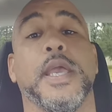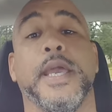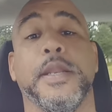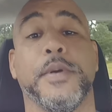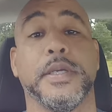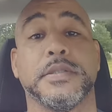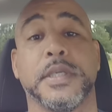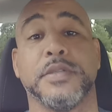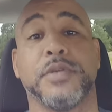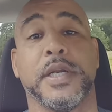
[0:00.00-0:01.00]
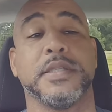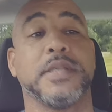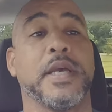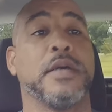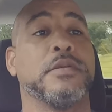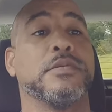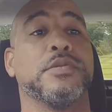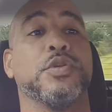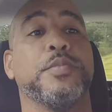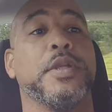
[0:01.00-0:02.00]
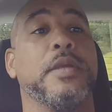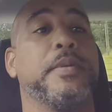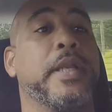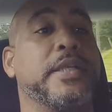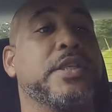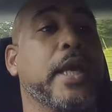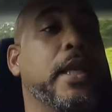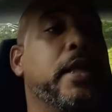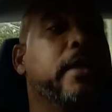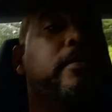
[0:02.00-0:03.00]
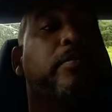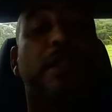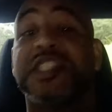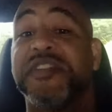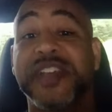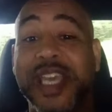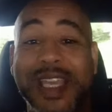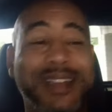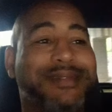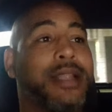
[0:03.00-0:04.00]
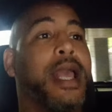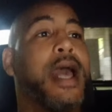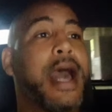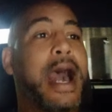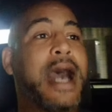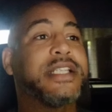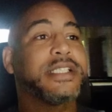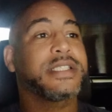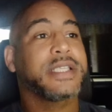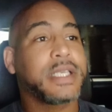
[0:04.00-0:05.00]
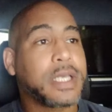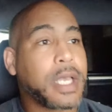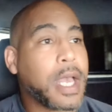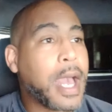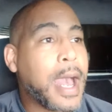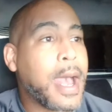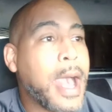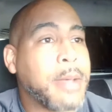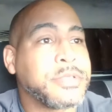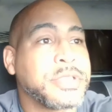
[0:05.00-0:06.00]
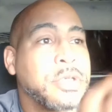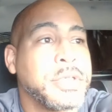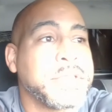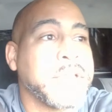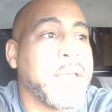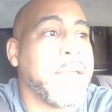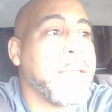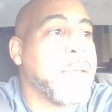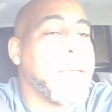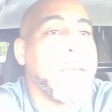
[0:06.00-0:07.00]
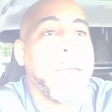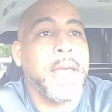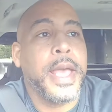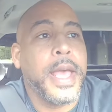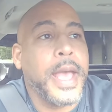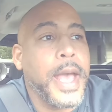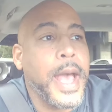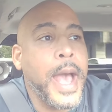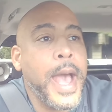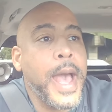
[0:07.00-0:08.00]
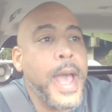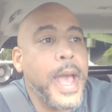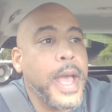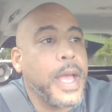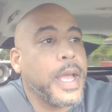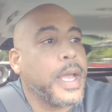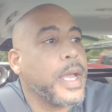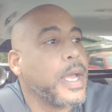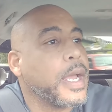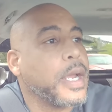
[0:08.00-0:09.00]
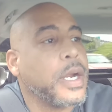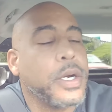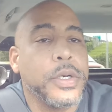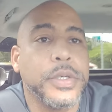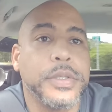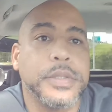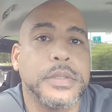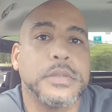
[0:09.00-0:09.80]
anyway, instead of trying to sound super deep and educated and pontificate, I'm just going to say, I heard